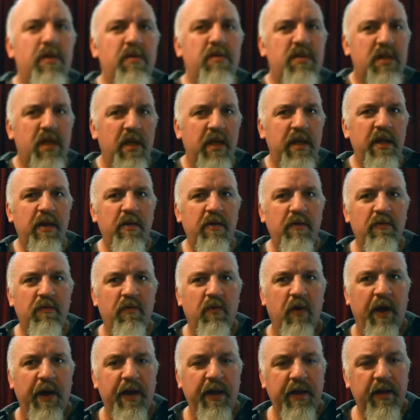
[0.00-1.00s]
usually they're all
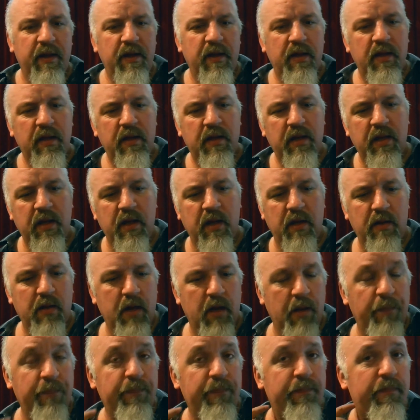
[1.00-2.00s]
right. You know,
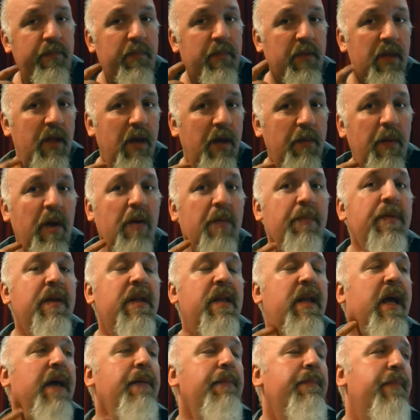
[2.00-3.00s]
I'm I'm
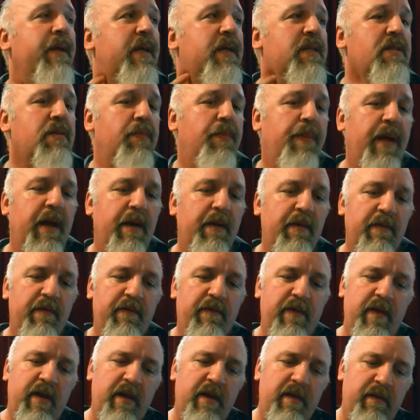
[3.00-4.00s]
hoping they ain't messed about
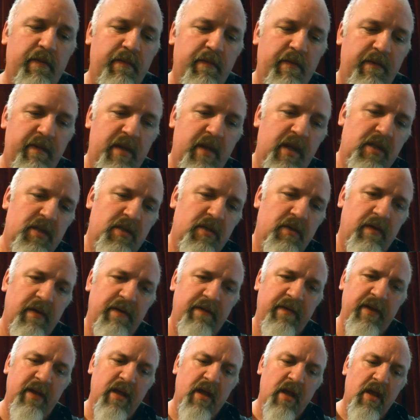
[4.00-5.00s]
with any with this or
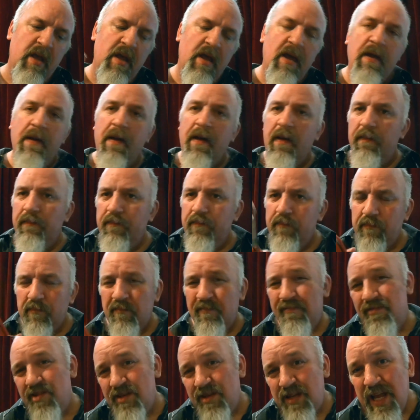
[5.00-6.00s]
anything.
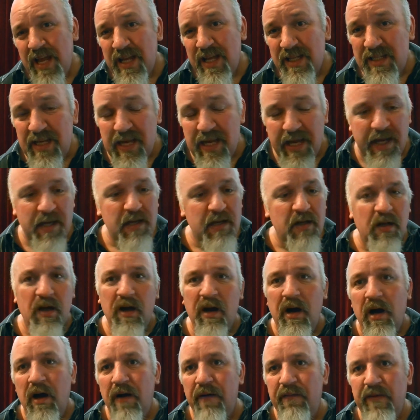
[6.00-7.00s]
That said,
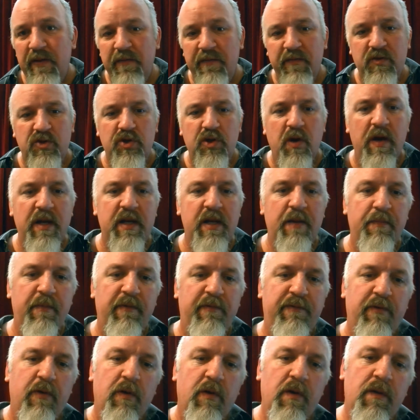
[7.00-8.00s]
I've never tried it
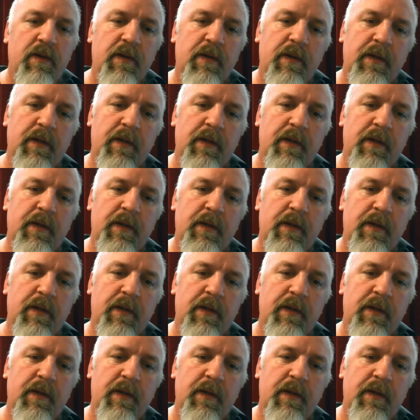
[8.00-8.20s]
before.